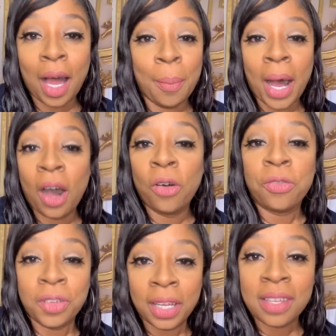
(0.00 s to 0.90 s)
I'm all
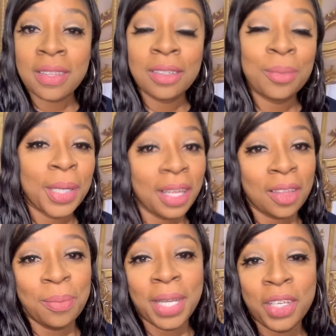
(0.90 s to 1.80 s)
flustered
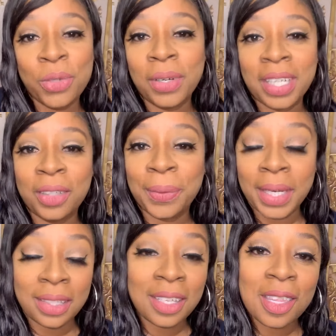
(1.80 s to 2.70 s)
because me and you are getting
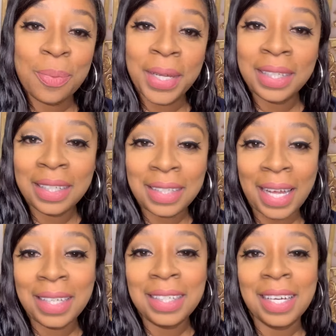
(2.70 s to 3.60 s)
ready to spend the
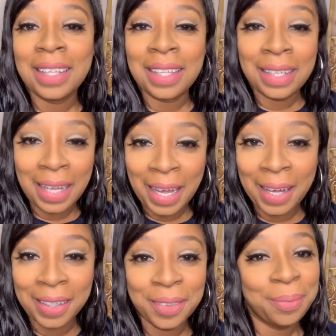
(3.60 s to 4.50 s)
day together now.